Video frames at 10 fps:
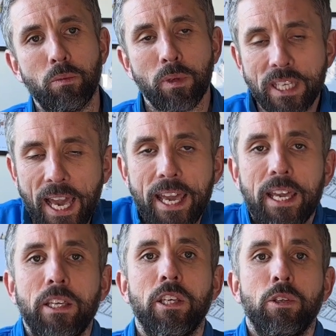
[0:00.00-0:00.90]
get
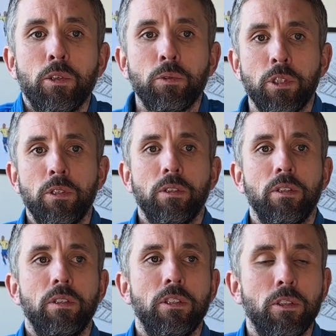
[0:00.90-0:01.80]
it. You
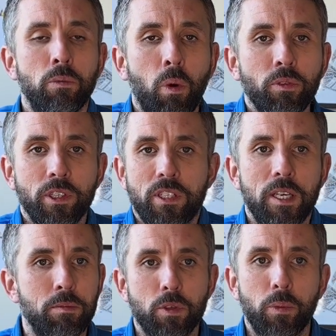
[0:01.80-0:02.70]
want your
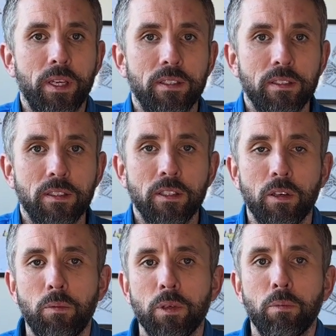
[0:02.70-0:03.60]
team to win. We
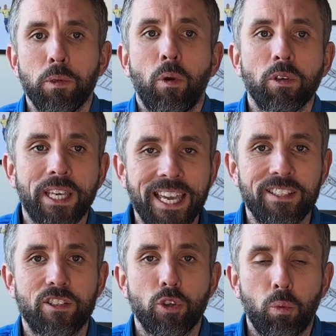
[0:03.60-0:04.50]
want
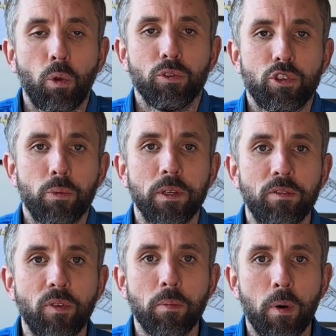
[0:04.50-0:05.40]
kids to want to win
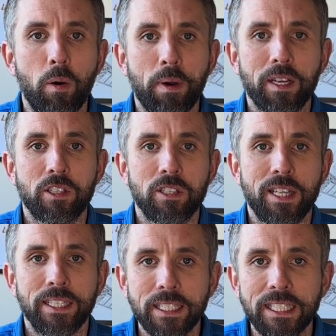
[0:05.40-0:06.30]
football matches.
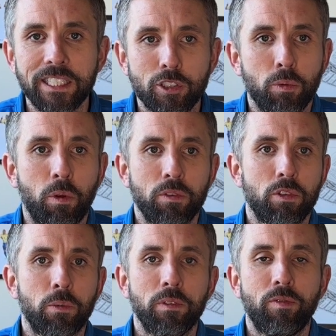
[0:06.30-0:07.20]
They need to want
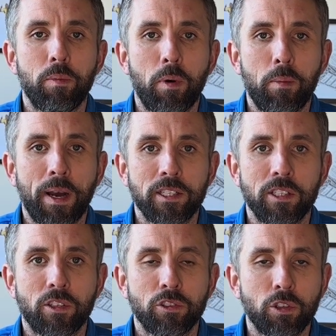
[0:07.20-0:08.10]
to win football
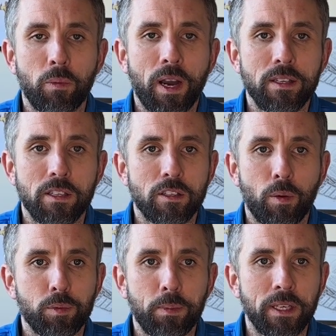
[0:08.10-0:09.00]
matches, because otherwise it
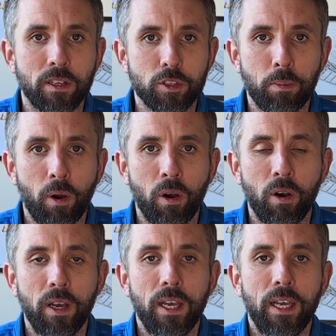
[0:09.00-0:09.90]
stops being a sport.